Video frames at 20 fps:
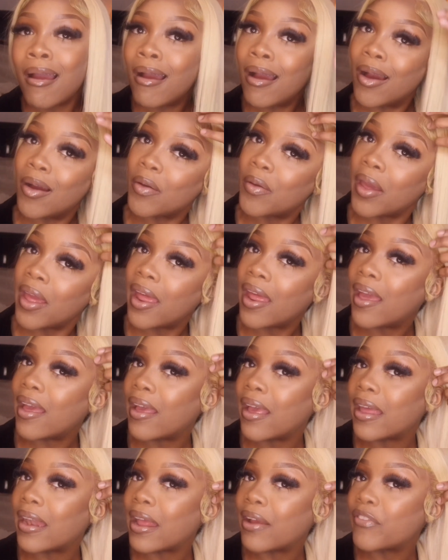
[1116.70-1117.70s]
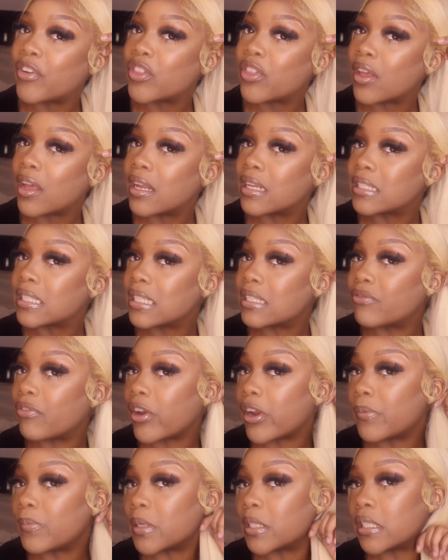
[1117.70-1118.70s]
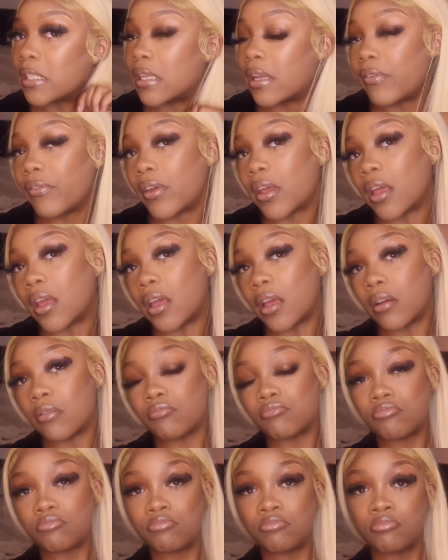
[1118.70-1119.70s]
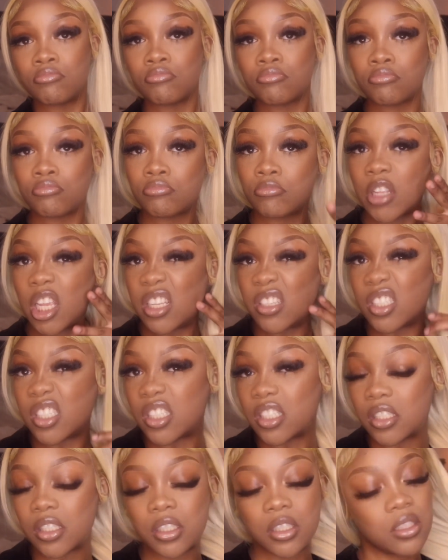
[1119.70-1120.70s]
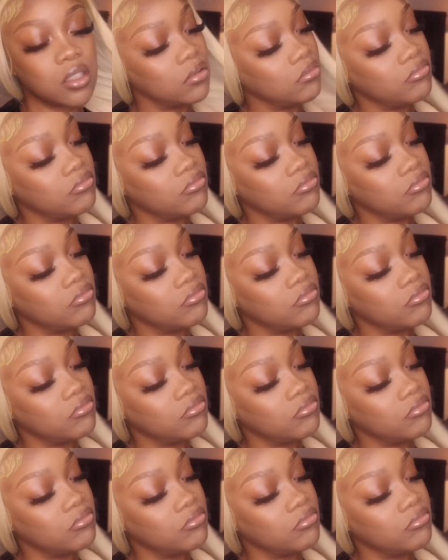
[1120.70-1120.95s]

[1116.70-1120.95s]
Okay, and everything else is very much giving inches.